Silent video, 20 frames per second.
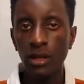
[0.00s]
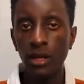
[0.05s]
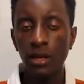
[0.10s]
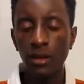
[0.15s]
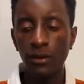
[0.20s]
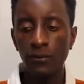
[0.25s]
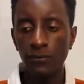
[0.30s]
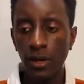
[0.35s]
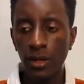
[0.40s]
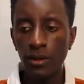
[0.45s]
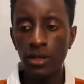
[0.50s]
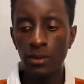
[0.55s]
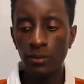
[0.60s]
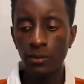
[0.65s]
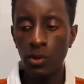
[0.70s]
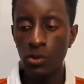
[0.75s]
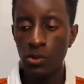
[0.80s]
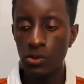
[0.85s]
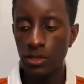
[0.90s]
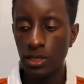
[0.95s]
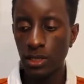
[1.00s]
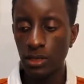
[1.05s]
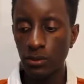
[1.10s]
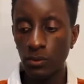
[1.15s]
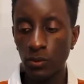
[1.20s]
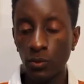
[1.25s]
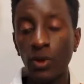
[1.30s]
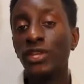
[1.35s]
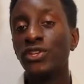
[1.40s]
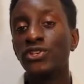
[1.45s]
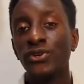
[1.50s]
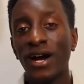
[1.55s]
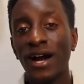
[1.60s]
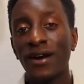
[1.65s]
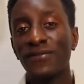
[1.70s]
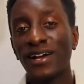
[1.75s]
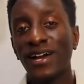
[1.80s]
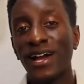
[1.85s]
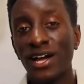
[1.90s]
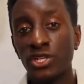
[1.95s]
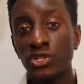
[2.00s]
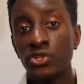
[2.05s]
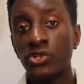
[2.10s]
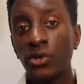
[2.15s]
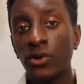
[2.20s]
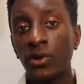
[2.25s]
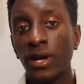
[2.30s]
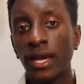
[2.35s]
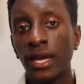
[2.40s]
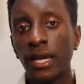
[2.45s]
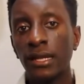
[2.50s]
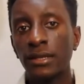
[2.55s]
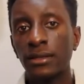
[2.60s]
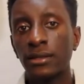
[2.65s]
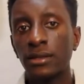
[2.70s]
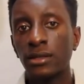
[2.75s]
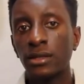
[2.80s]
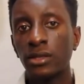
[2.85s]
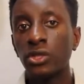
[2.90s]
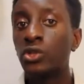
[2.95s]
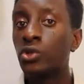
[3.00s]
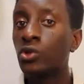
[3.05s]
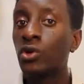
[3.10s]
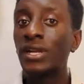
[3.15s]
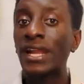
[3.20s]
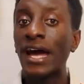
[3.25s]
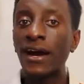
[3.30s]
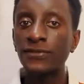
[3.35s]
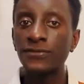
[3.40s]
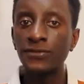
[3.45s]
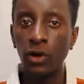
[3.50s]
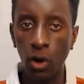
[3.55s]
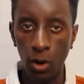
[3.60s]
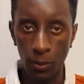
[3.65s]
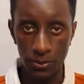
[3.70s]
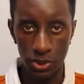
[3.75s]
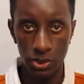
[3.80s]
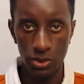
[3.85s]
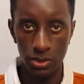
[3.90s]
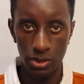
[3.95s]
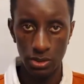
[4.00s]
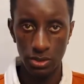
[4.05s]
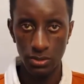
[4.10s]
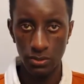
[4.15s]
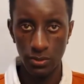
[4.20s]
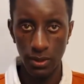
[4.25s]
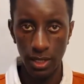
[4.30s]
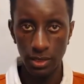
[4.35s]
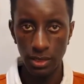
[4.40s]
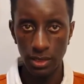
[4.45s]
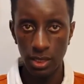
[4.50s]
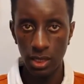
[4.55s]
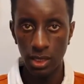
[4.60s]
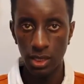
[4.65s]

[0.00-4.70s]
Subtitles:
Very important. When you have a gun to your head, you don't have options, right?